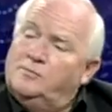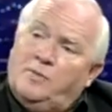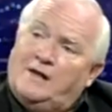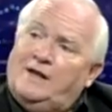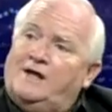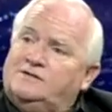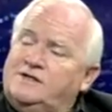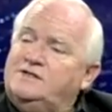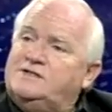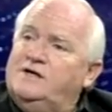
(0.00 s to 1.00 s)
by
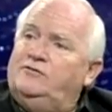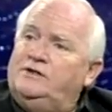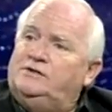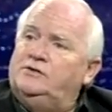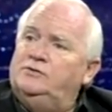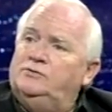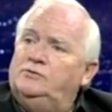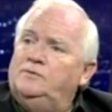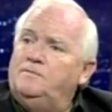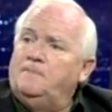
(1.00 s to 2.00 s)

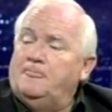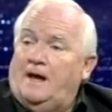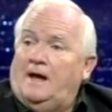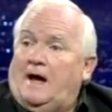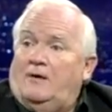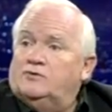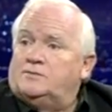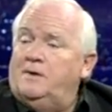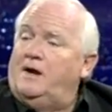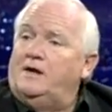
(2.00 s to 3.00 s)
1972, I
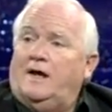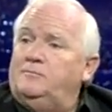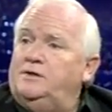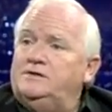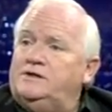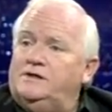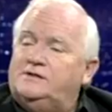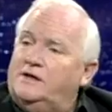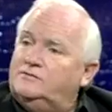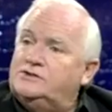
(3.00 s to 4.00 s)
was married. I'd been
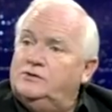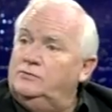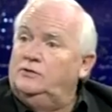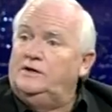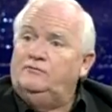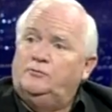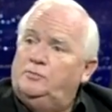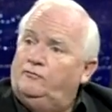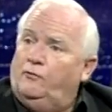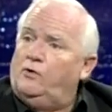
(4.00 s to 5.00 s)
kicked out of school even
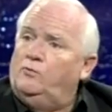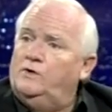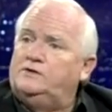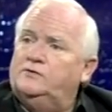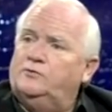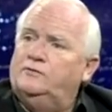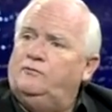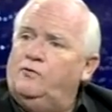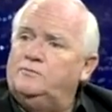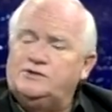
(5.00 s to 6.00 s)
before I went to the
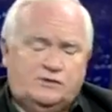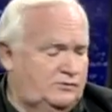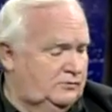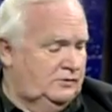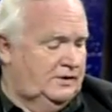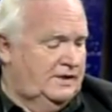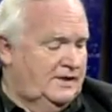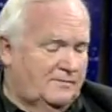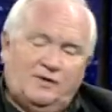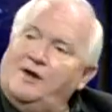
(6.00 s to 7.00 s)
reform school.
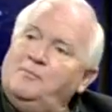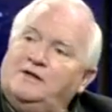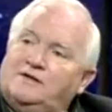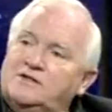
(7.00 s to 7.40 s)
But I met